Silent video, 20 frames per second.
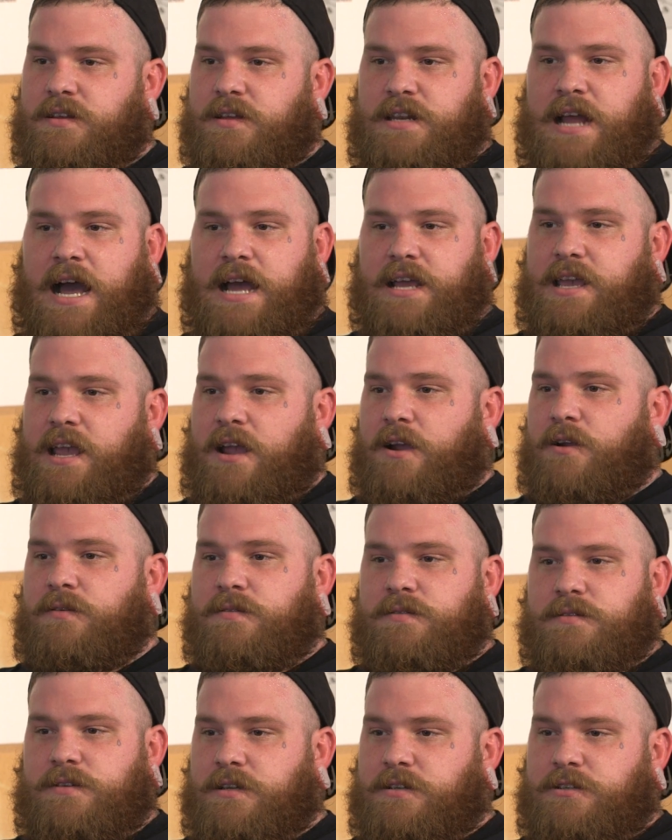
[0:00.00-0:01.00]
not care,
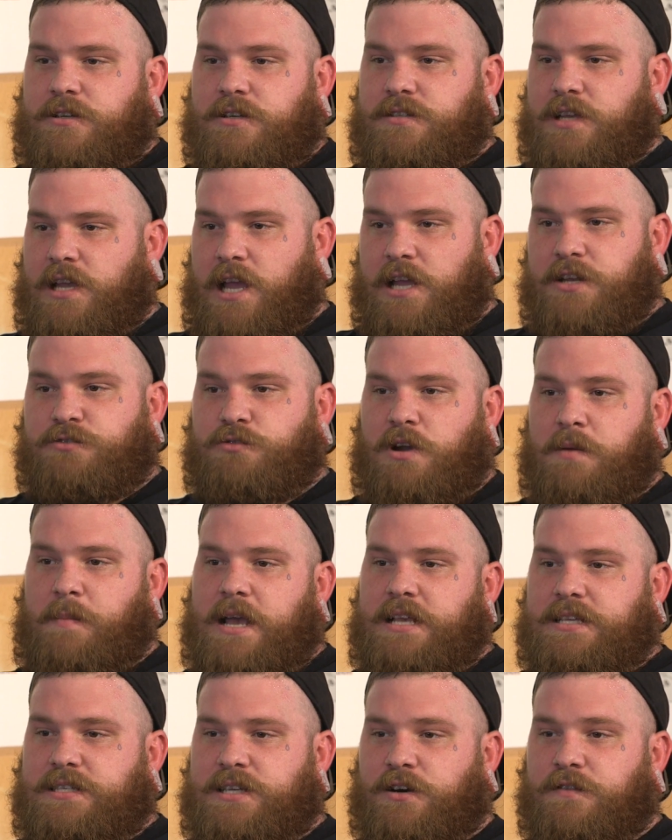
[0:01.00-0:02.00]
just enjoy
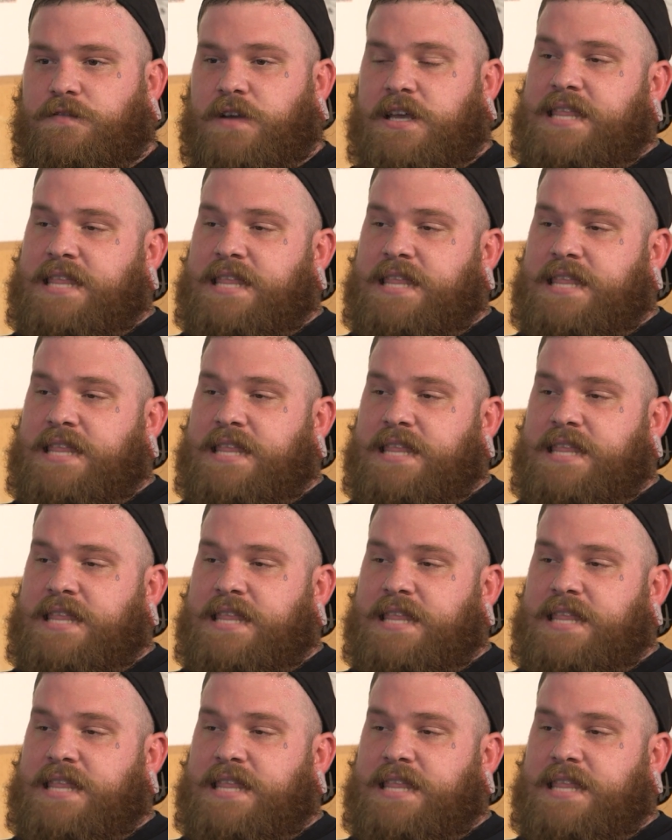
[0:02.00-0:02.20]
myself.